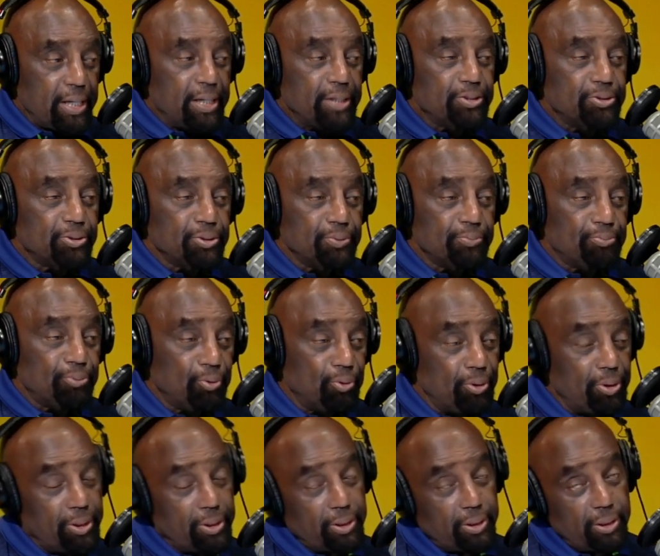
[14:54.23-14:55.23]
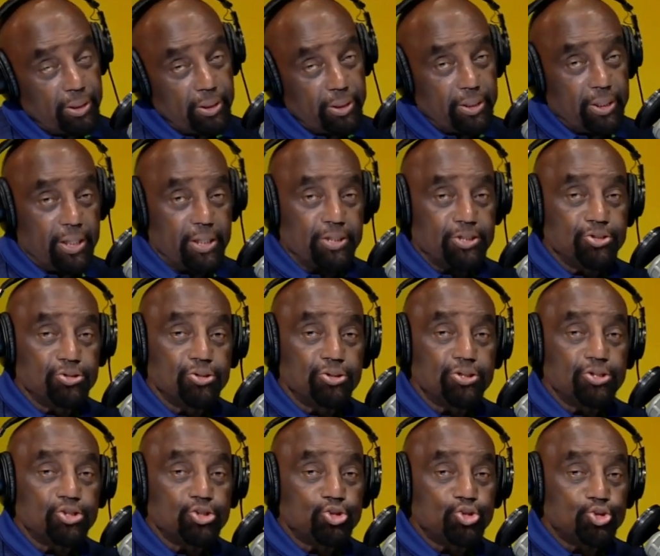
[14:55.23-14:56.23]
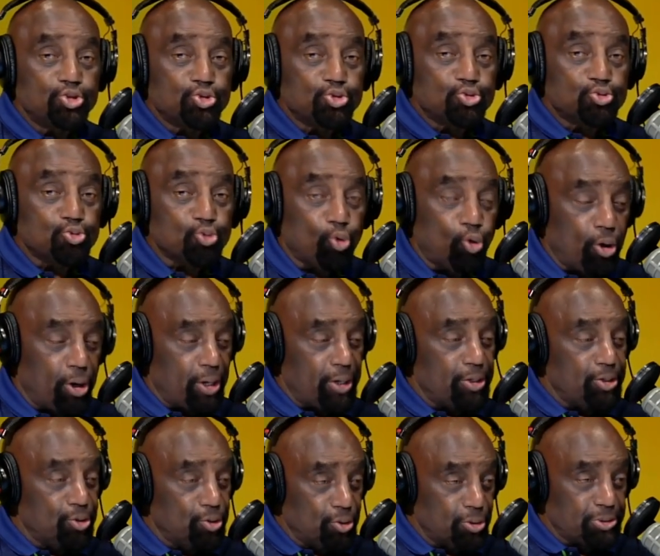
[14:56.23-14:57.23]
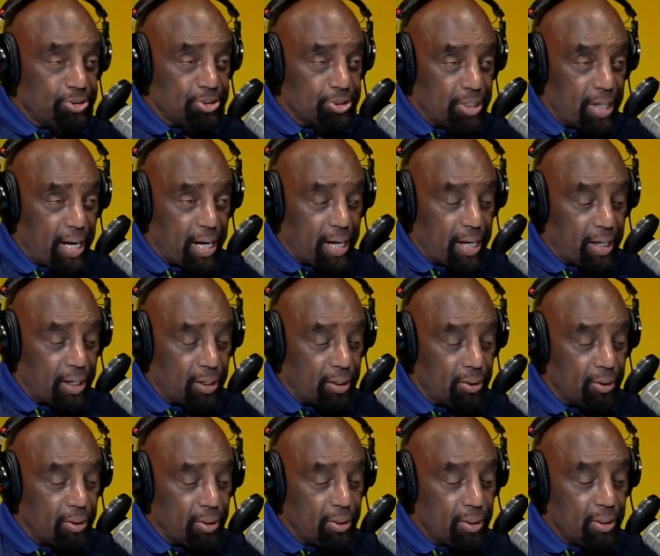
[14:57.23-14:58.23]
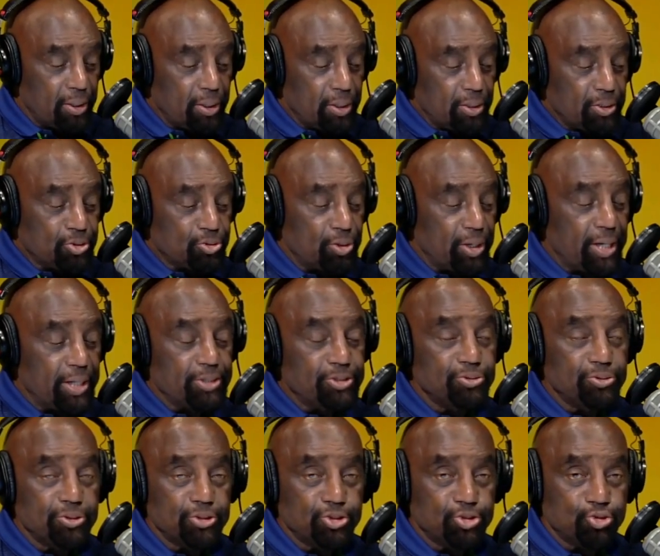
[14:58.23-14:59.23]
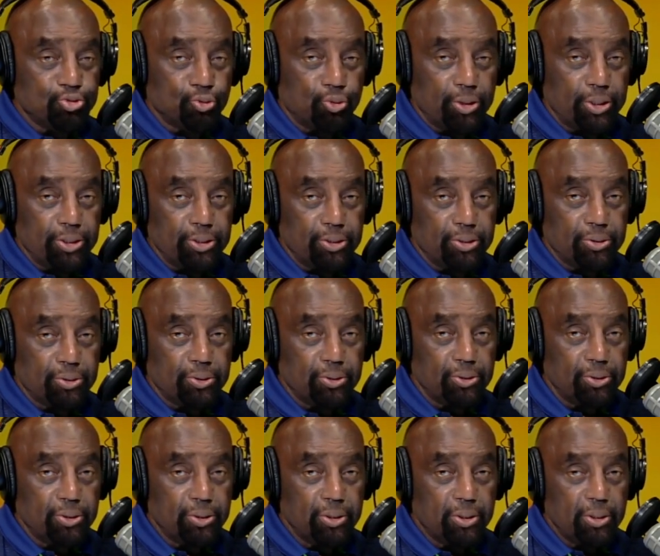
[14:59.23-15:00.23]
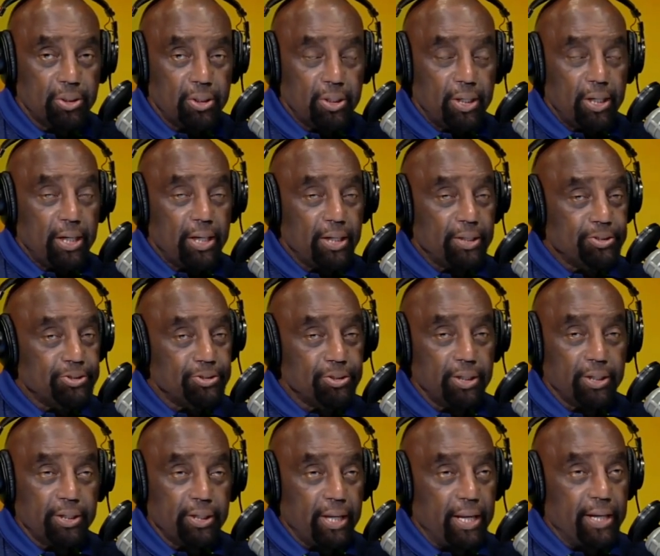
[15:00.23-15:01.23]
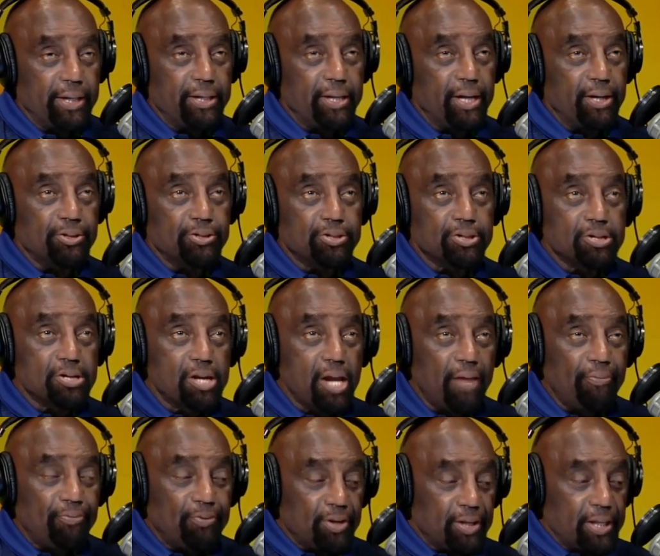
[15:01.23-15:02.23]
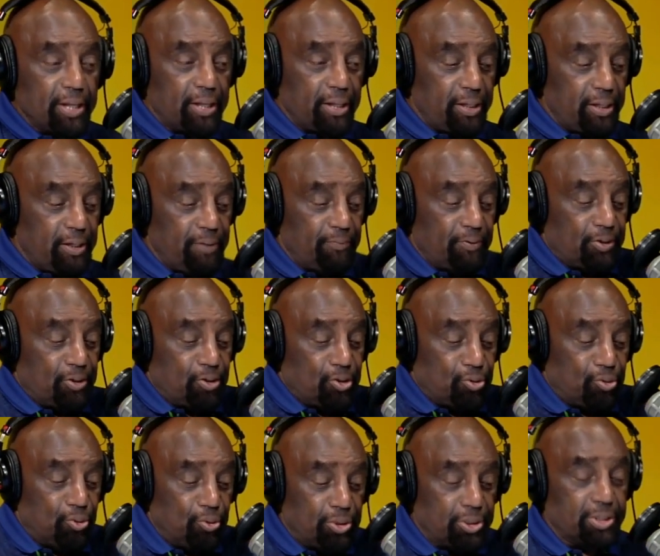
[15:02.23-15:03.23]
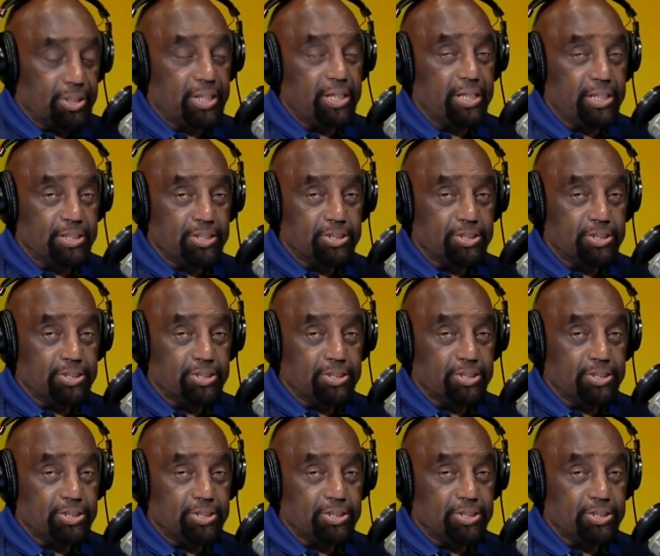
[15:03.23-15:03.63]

to the point that your destroyer, your child, tried to destroy you. And there's nothing, even the courts can't